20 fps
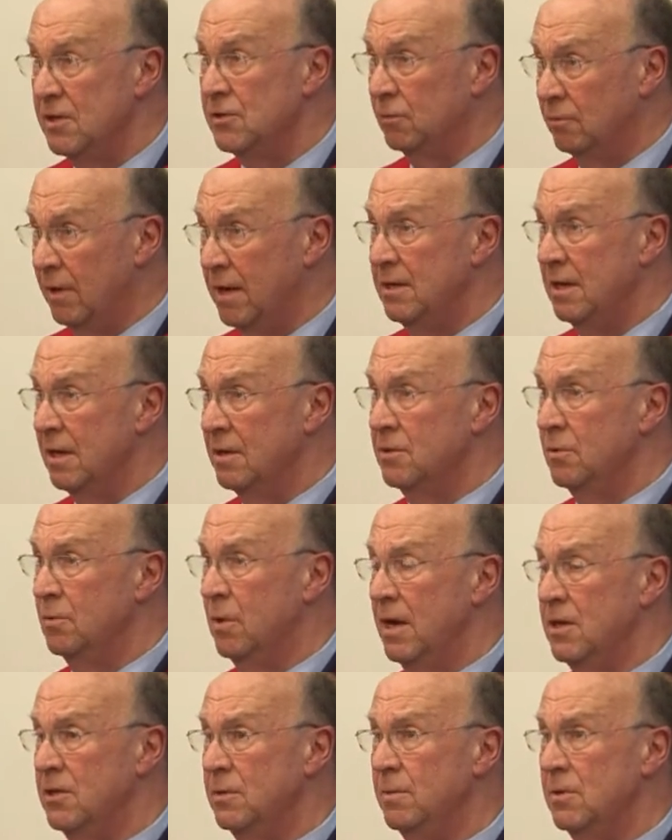is already
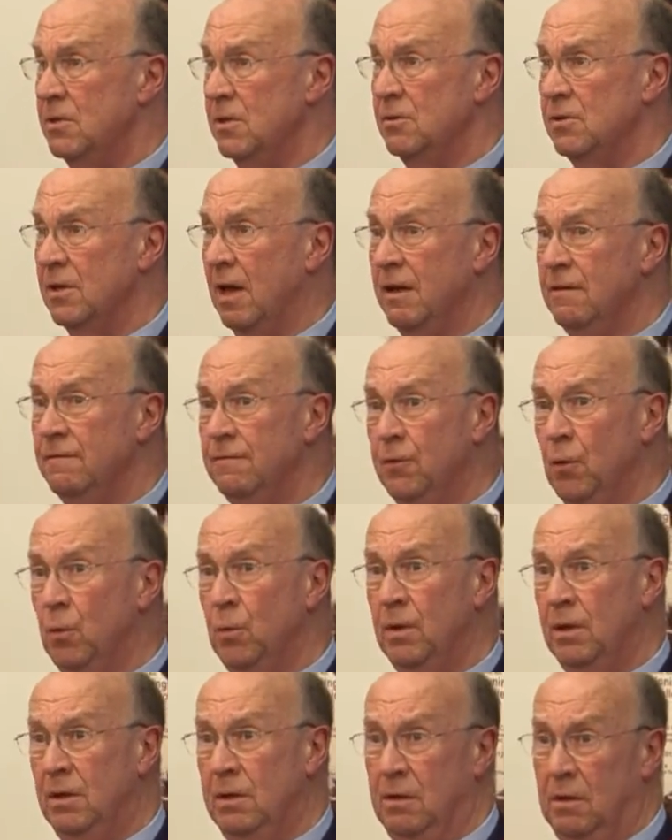underway to produce a
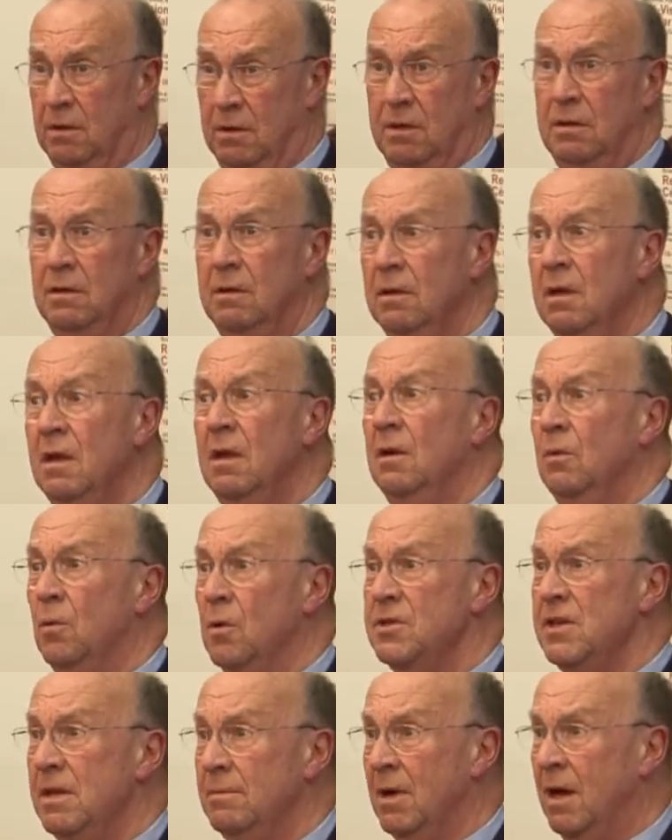forward look,
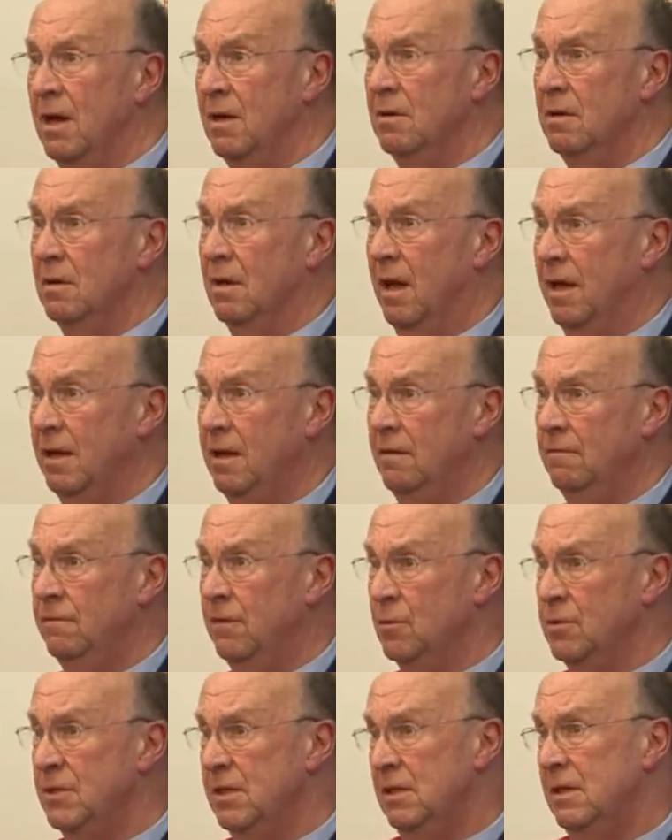what it might look like in
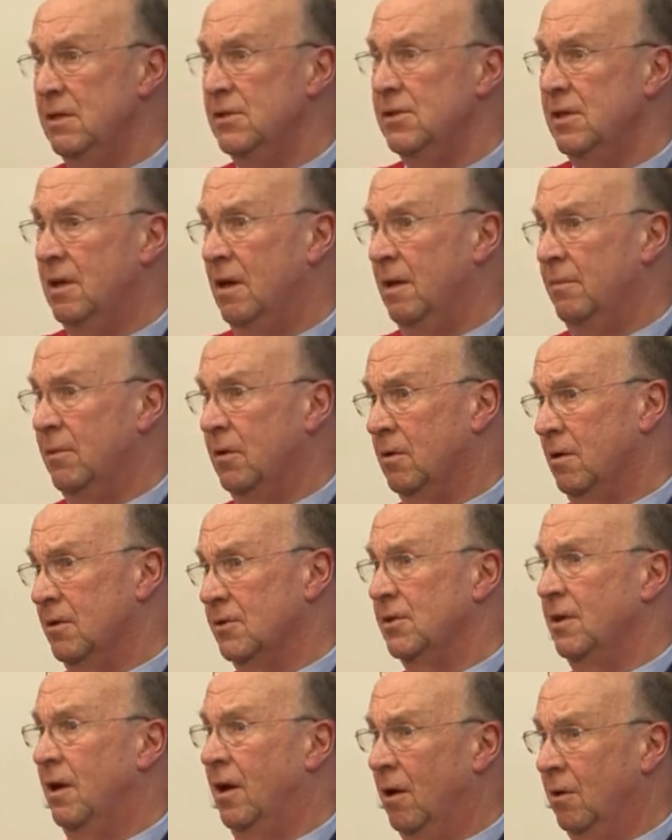40 years' time
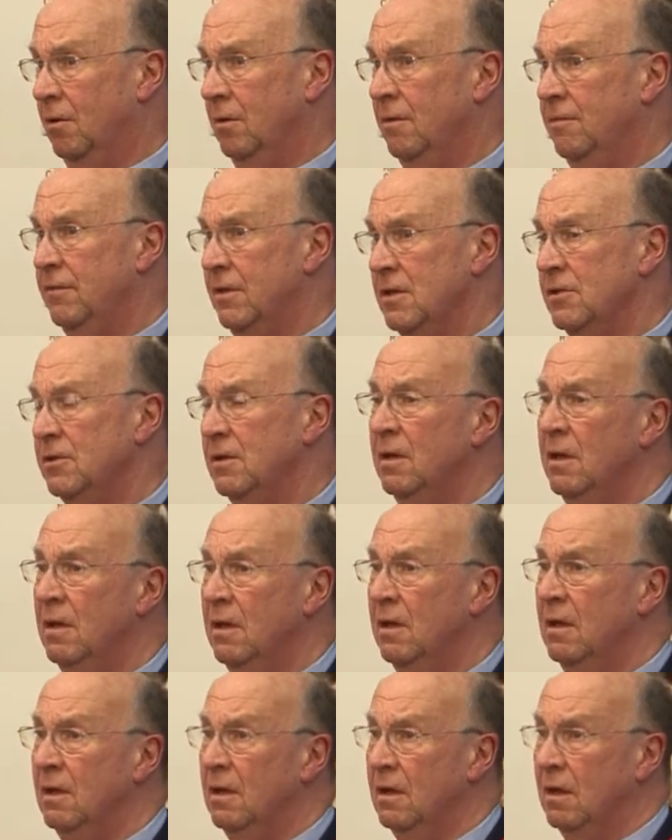across the whole of this
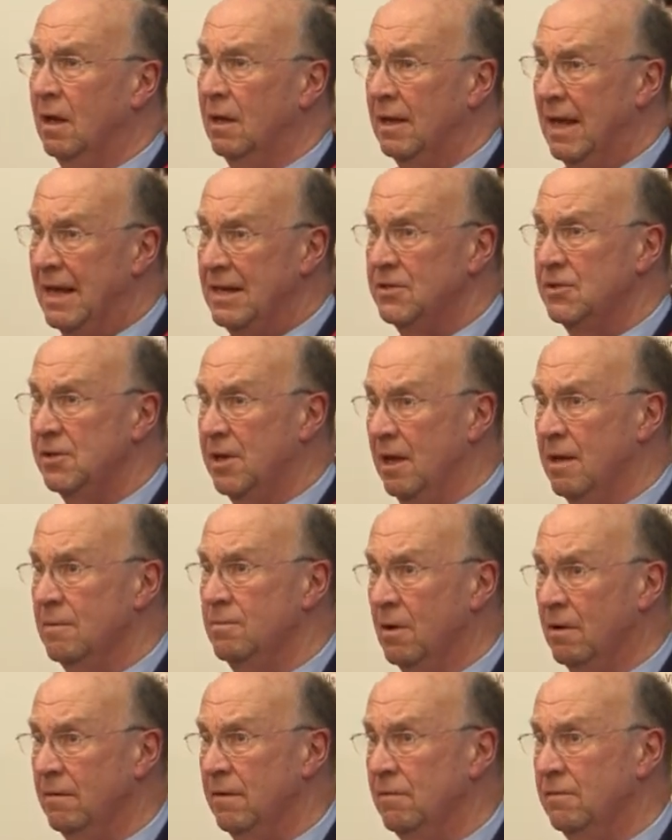
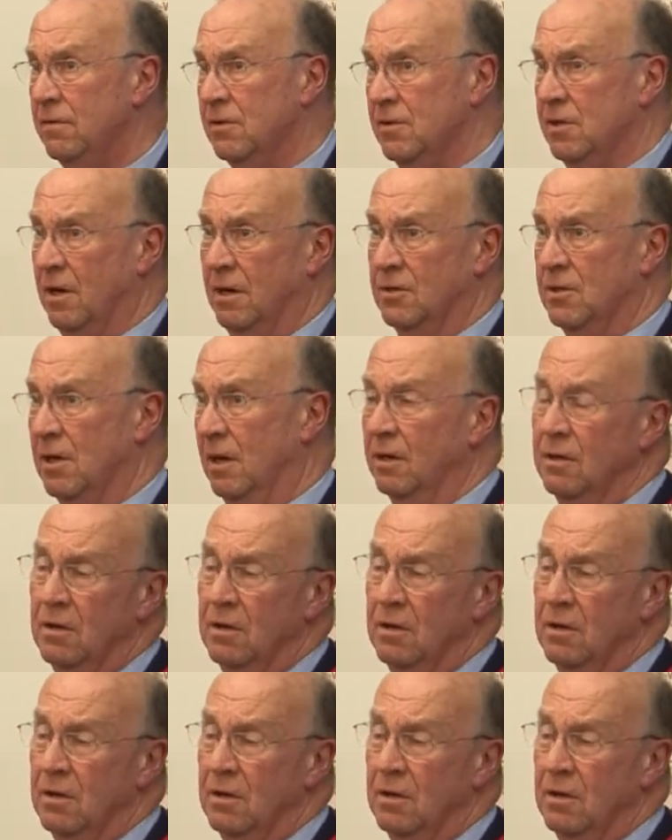landscape of infrastructure.